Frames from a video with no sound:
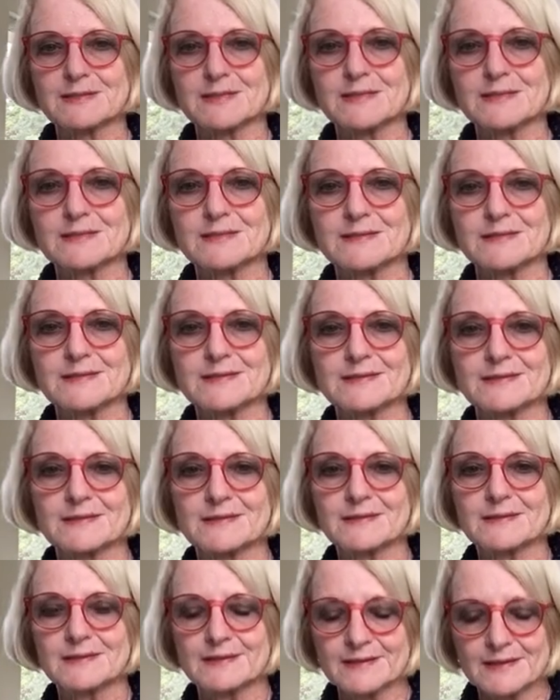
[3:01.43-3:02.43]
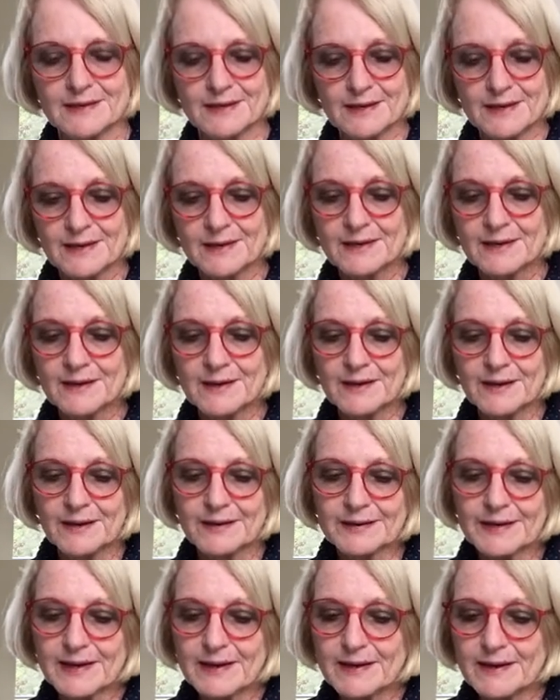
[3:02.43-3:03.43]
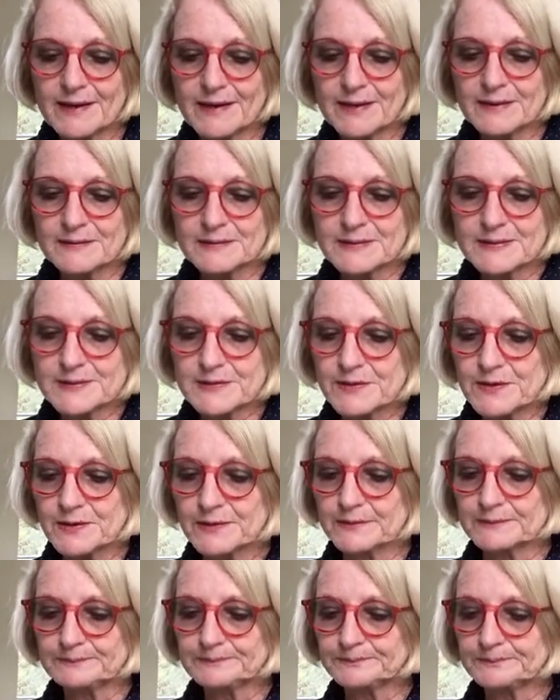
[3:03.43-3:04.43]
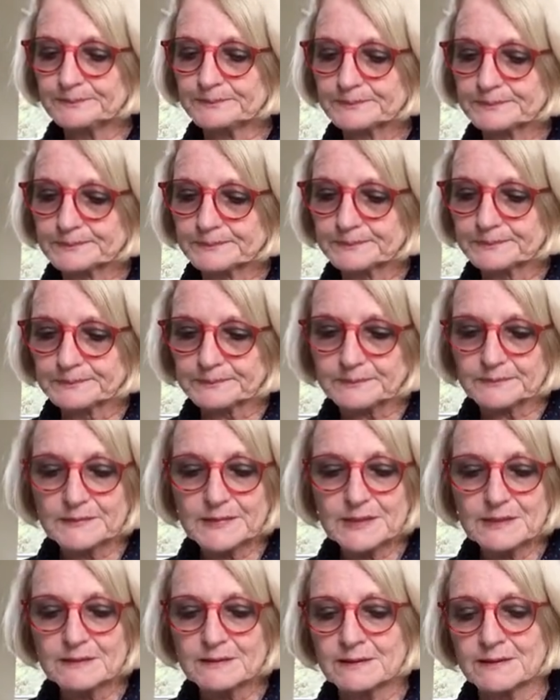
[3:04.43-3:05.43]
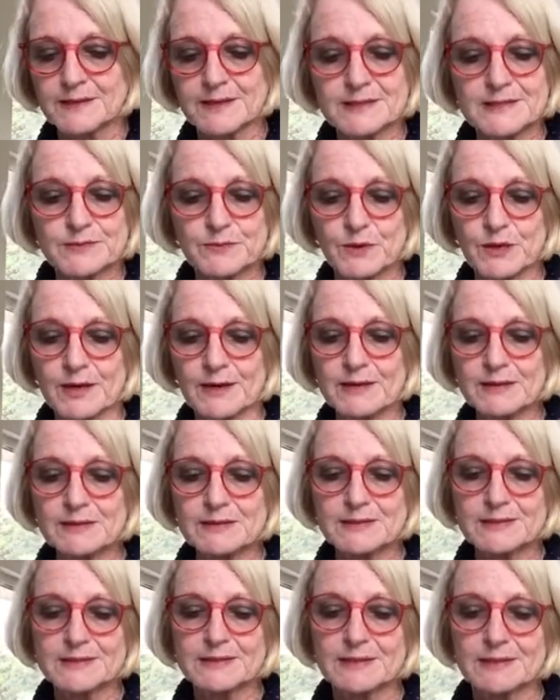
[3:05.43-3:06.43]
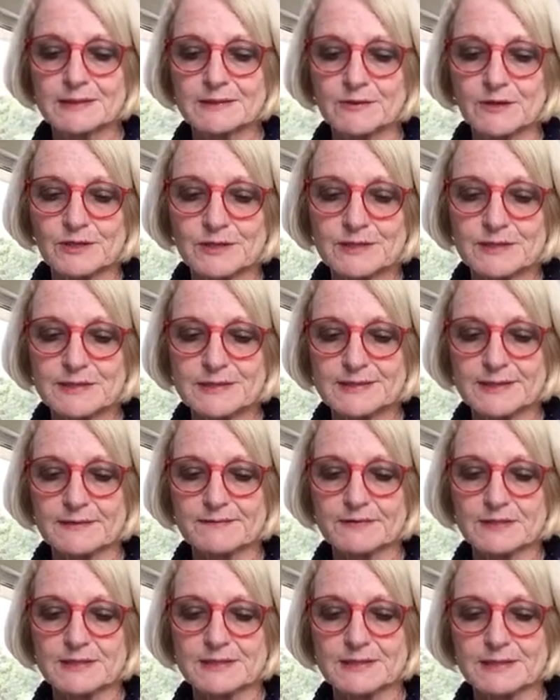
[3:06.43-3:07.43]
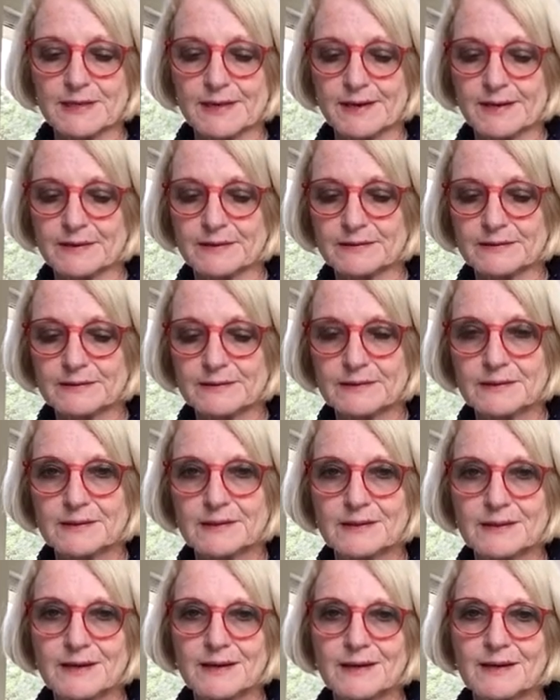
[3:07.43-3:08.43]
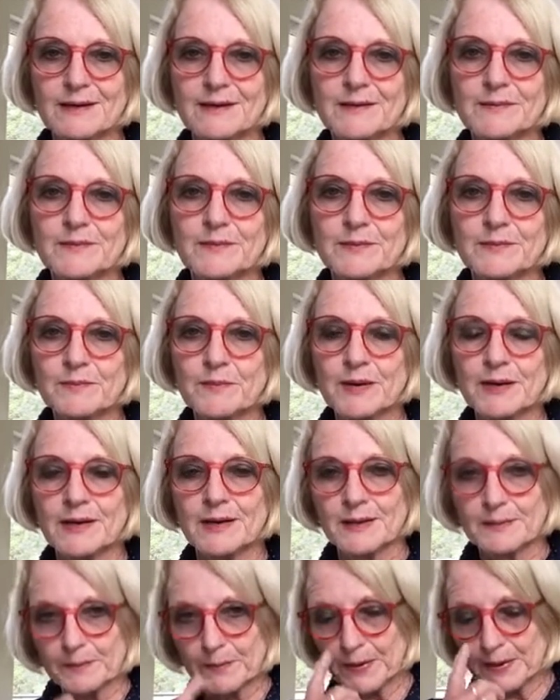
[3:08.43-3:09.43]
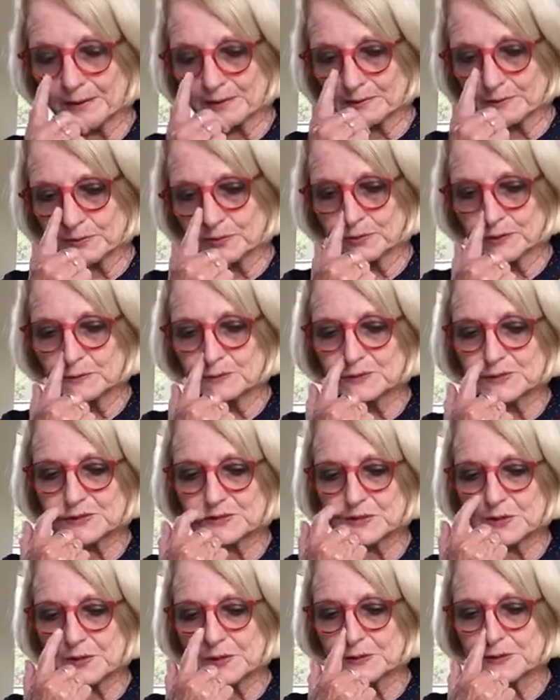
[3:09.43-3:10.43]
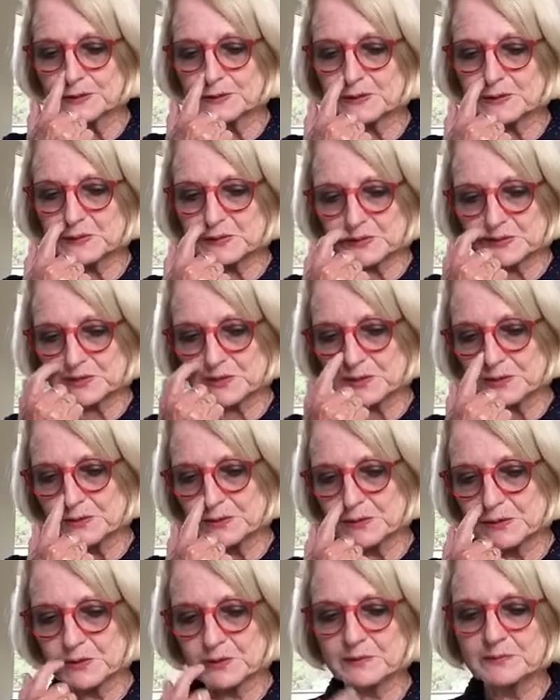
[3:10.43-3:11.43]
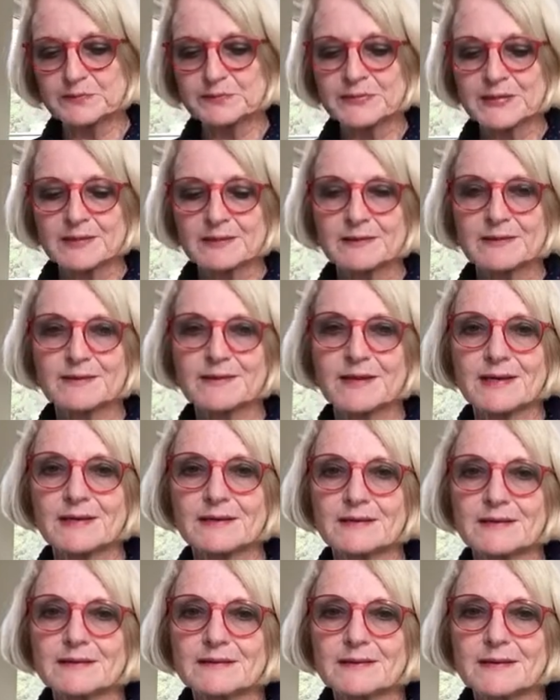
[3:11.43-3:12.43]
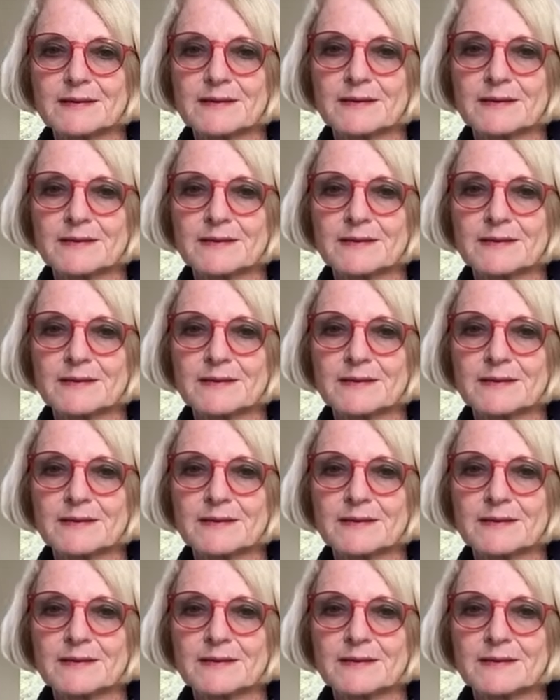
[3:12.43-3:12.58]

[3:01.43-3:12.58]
sessions. Okay, so that's why it's technologies F to 10. My PowerPoint will show you that